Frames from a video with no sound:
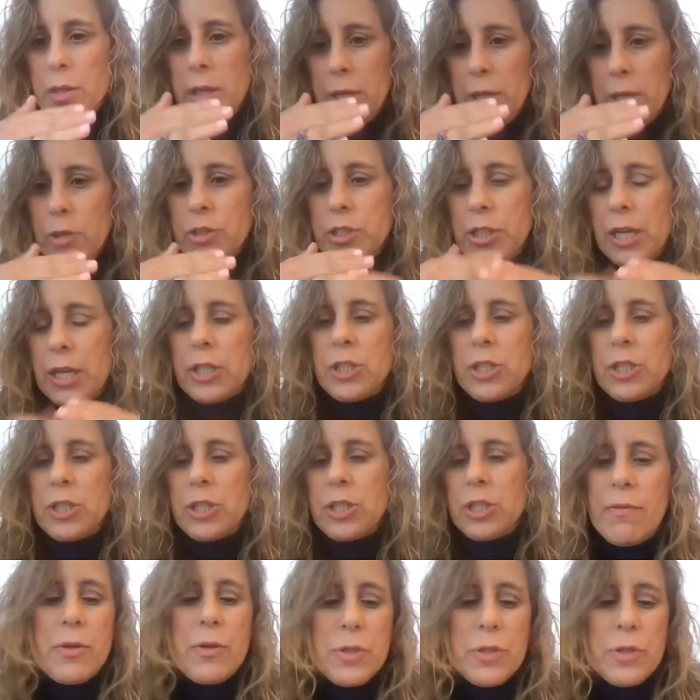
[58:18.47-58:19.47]
the
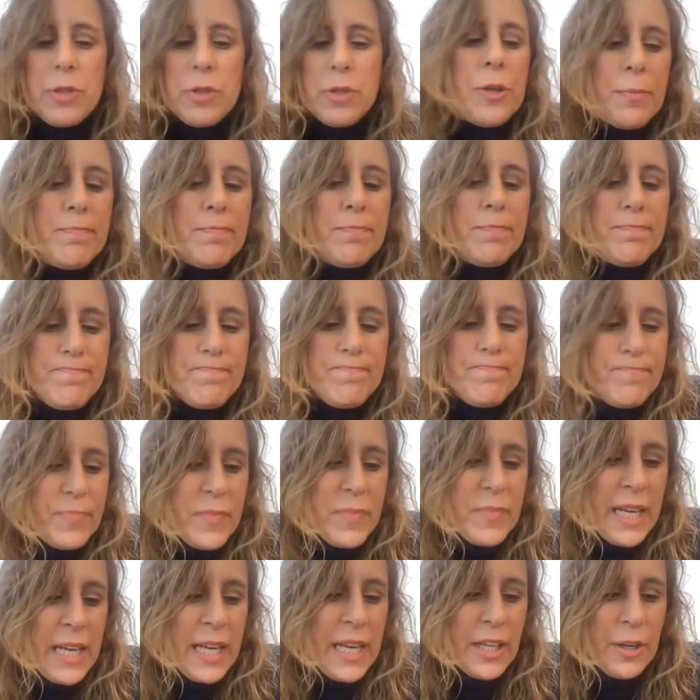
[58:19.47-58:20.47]
intersection of those two.
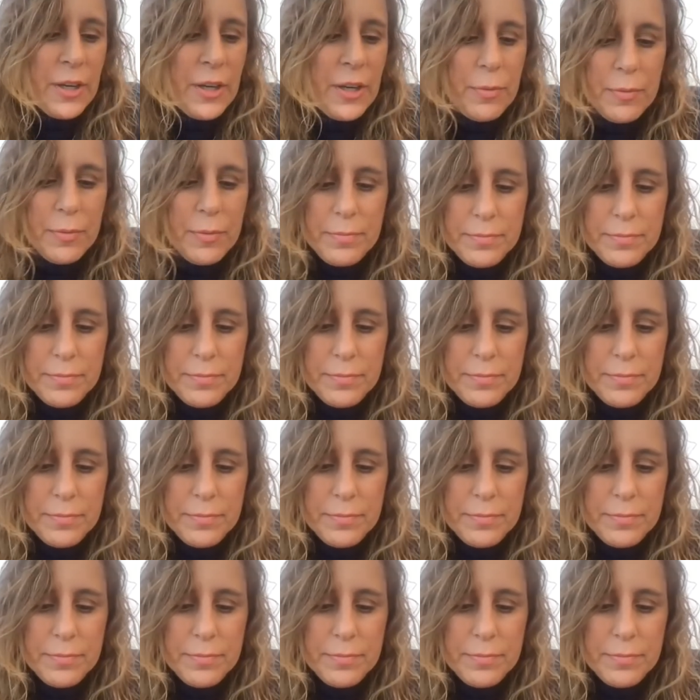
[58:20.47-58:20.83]
Thank you.